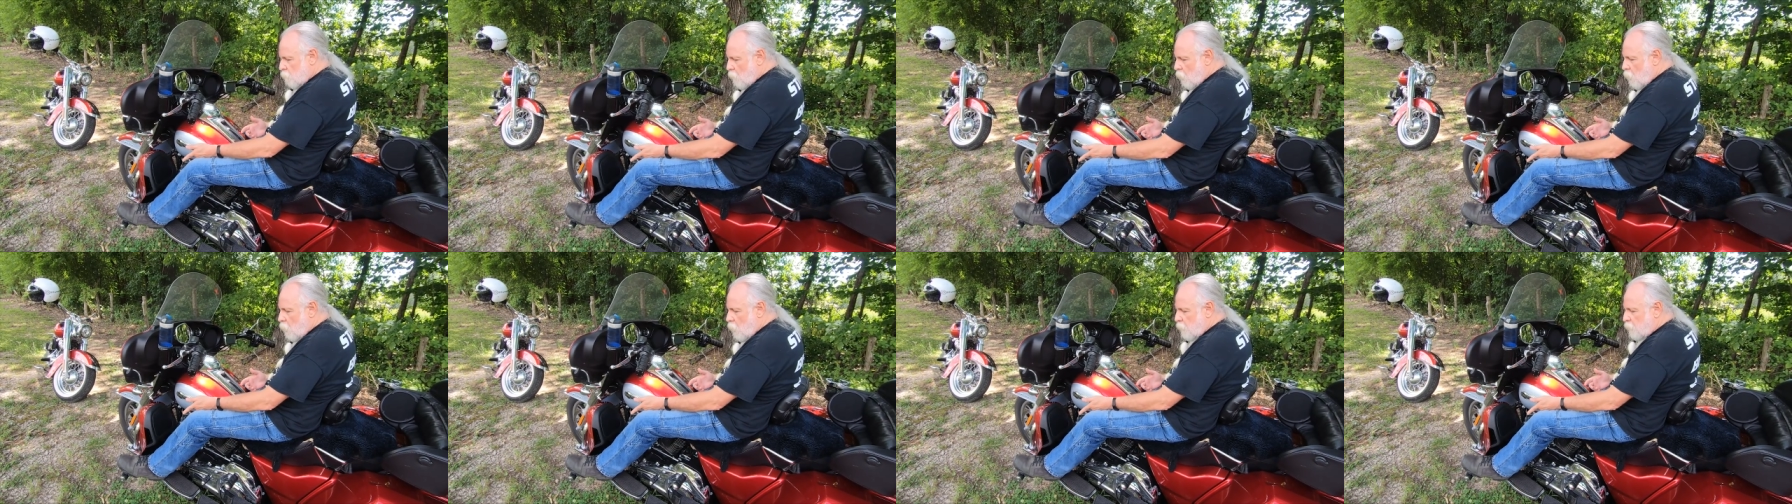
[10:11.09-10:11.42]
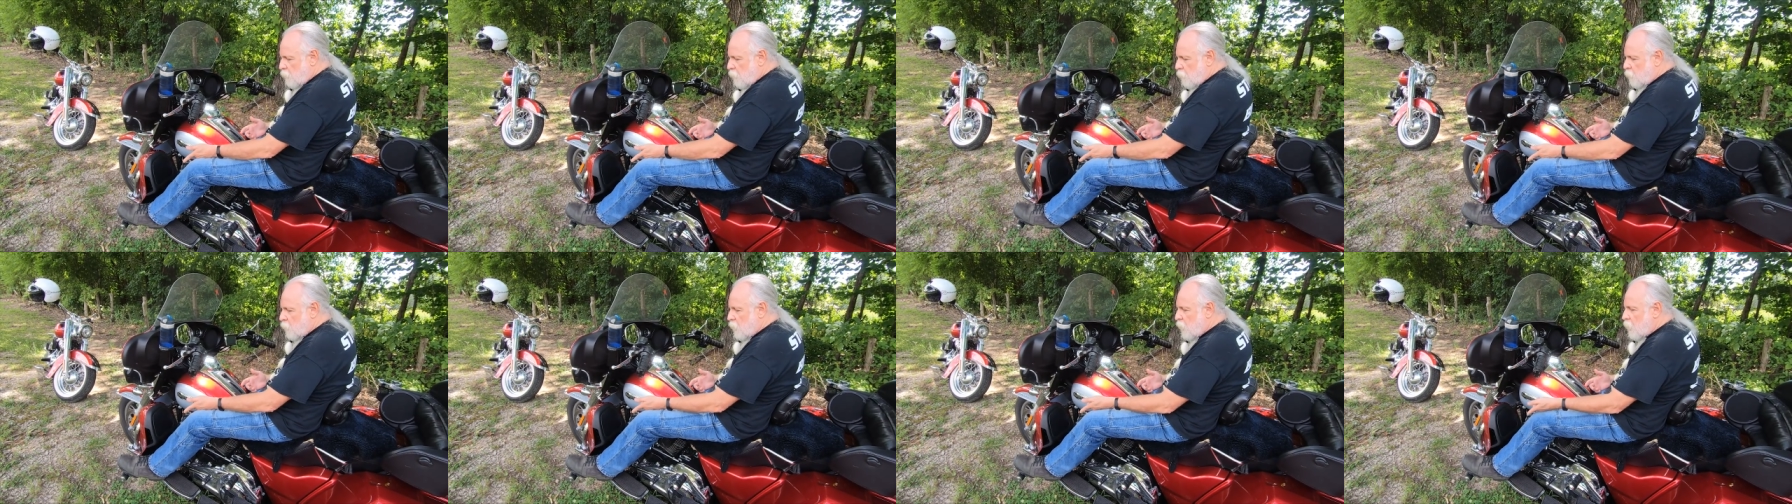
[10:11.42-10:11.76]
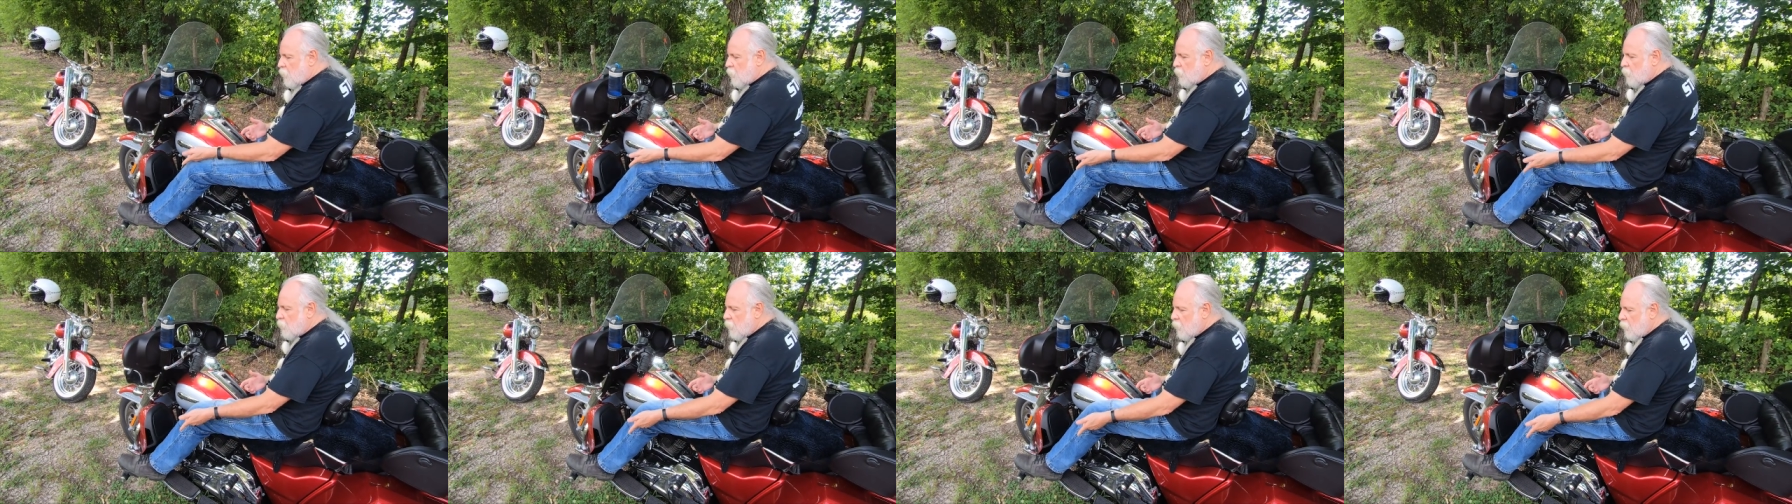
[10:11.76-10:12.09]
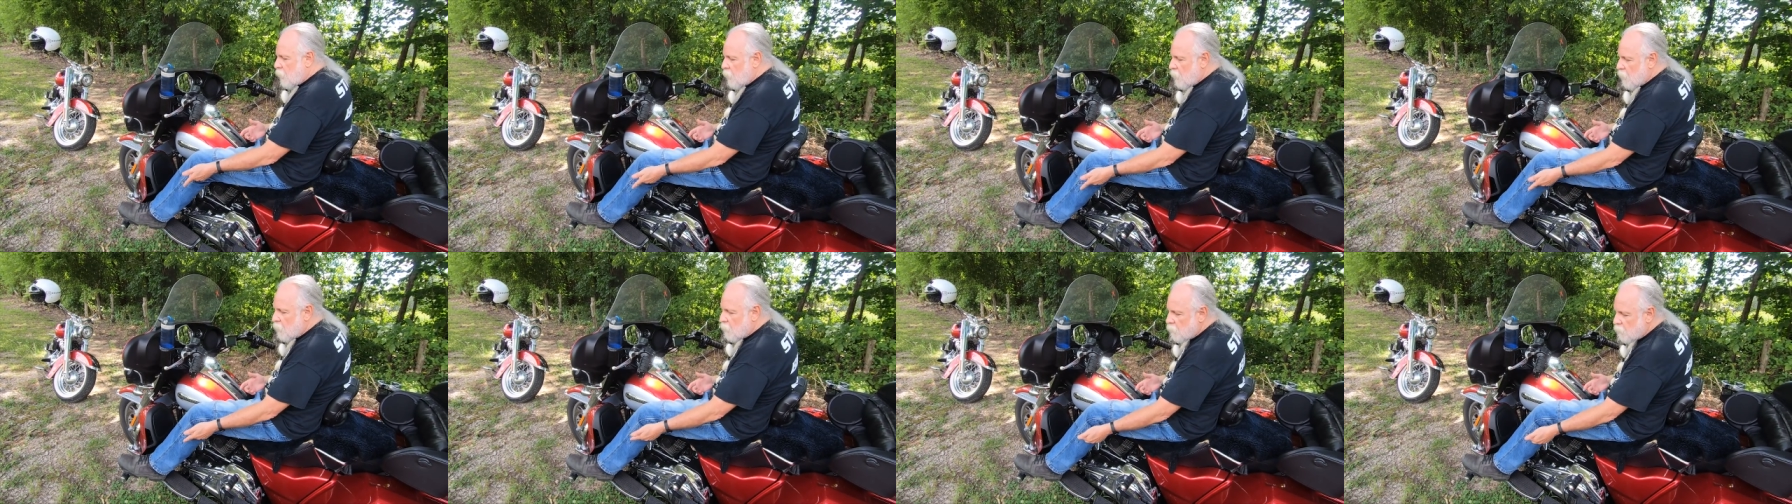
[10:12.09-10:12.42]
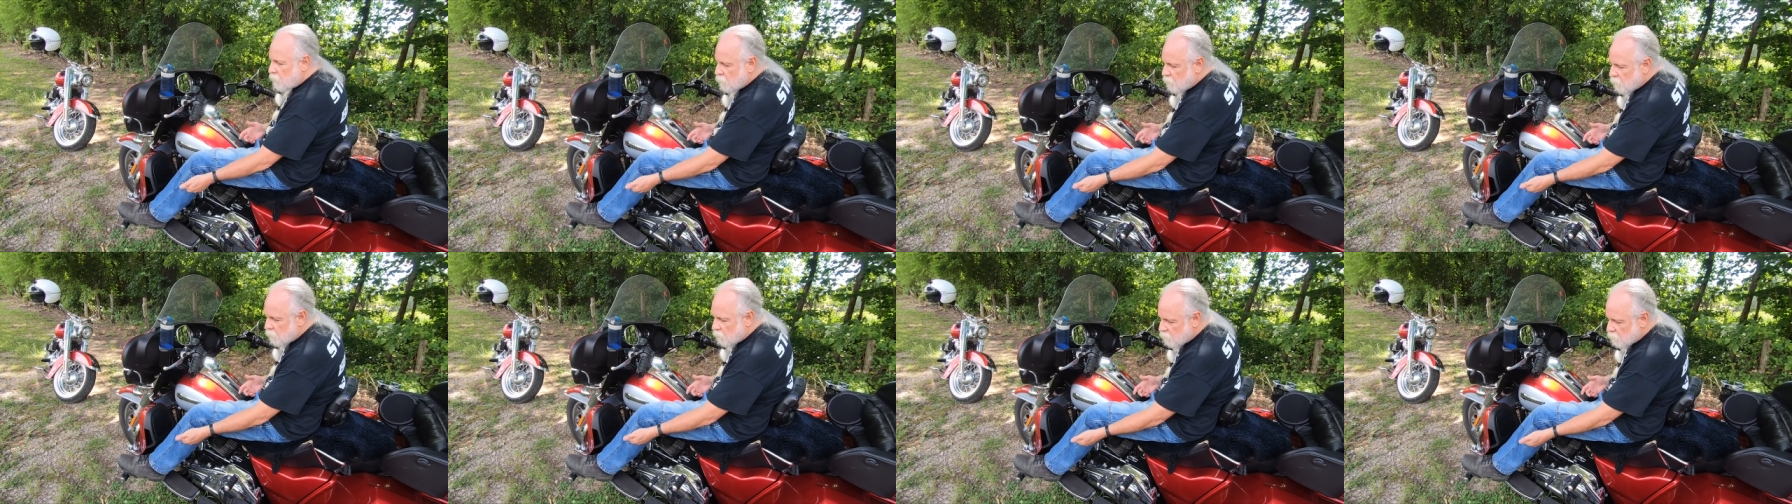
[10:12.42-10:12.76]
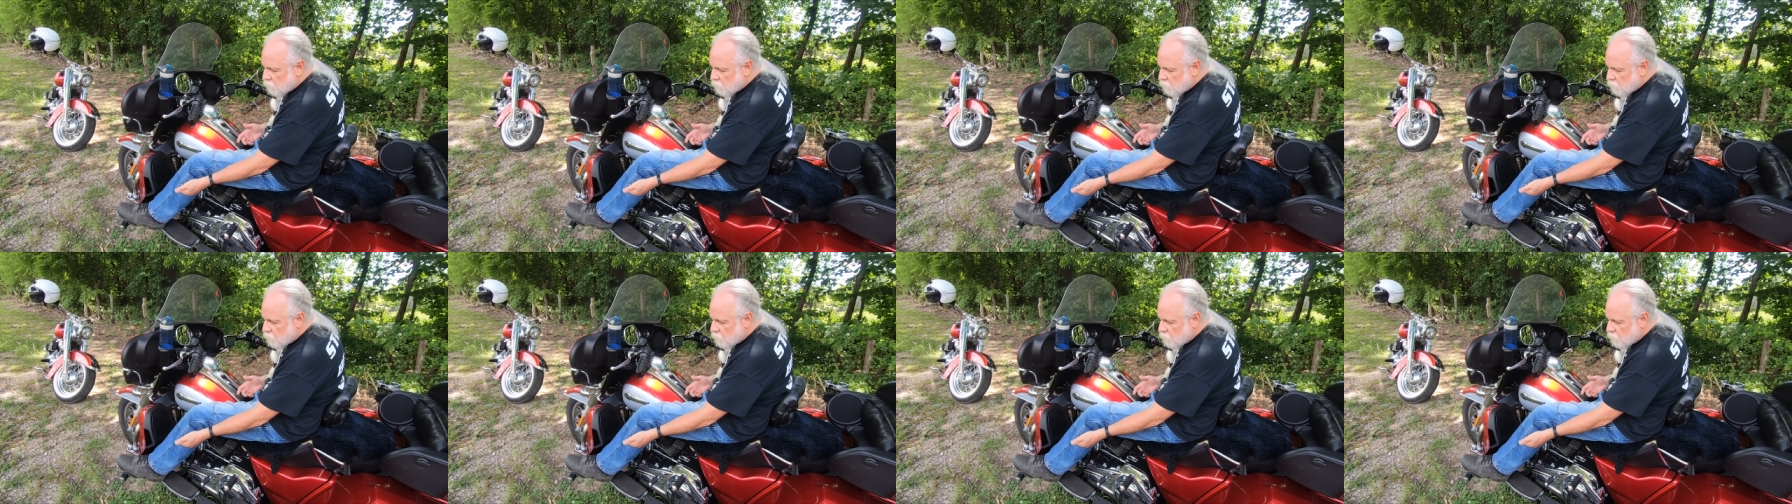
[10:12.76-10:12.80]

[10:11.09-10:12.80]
on the peg, and